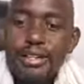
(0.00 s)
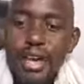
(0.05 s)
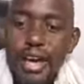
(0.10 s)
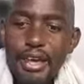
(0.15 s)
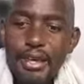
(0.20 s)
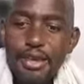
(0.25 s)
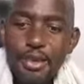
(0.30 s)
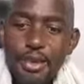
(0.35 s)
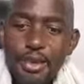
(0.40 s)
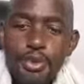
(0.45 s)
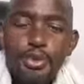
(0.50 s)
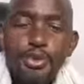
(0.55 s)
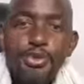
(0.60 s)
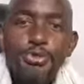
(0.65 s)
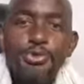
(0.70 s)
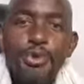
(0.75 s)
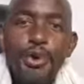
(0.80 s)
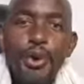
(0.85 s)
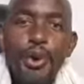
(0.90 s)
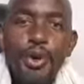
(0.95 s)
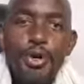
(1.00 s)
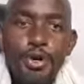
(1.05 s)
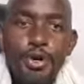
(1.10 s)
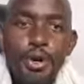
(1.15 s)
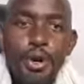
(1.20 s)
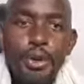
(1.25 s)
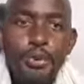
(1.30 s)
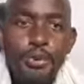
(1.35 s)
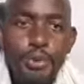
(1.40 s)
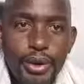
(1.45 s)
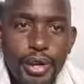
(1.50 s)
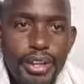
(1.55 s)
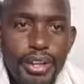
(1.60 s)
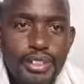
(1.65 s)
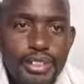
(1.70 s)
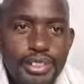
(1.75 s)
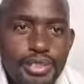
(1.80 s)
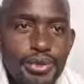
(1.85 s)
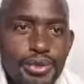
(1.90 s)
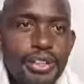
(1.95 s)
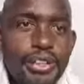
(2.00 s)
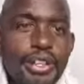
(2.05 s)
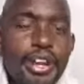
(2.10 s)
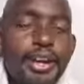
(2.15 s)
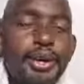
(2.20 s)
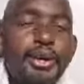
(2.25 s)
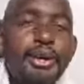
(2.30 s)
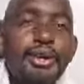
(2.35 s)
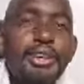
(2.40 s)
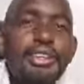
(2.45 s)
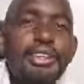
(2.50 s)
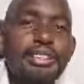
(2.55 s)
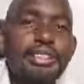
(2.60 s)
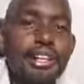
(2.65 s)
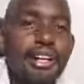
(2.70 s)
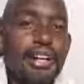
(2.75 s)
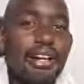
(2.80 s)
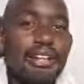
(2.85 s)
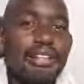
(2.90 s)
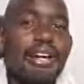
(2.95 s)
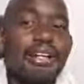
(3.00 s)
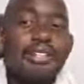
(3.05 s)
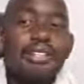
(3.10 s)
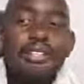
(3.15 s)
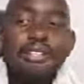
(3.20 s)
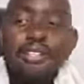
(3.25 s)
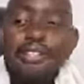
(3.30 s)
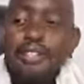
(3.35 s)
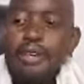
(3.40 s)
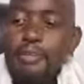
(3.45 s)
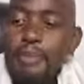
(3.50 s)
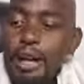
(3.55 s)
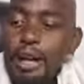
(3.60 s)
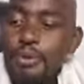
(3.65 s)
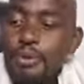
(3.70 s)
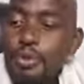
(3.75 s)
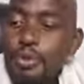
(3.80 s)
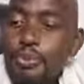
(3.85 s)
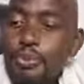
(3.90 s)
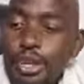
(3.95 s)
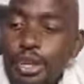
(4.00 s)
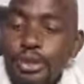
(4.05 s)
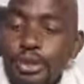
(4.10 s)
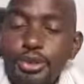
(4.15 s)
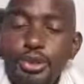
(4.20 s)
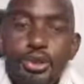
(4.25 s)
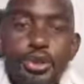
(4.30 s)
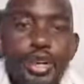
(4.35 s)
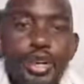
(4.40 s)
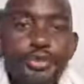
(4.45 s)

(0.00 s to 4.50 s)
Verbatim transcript: Thank you for your prayers. We thank God that this is a month of breakthrough.